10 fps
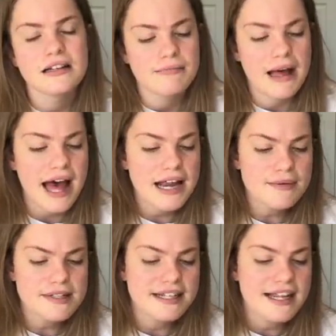But Hetty
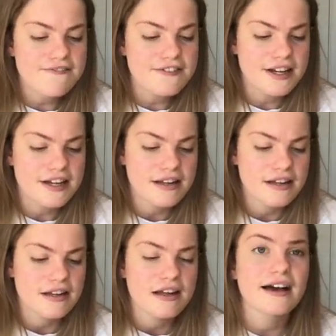was 11,
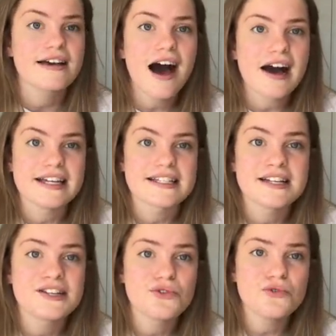a guide, and
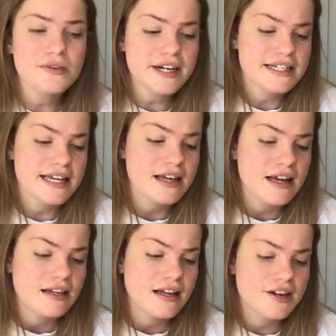had already
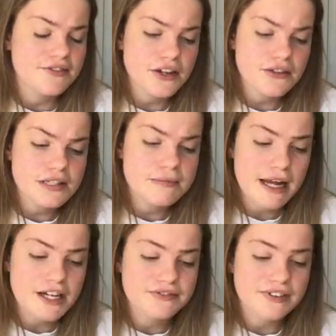learnt a few
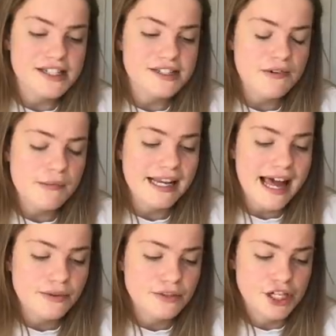Spanish phrases from a
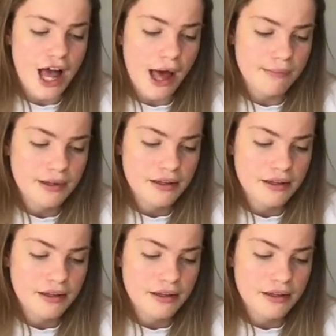language app.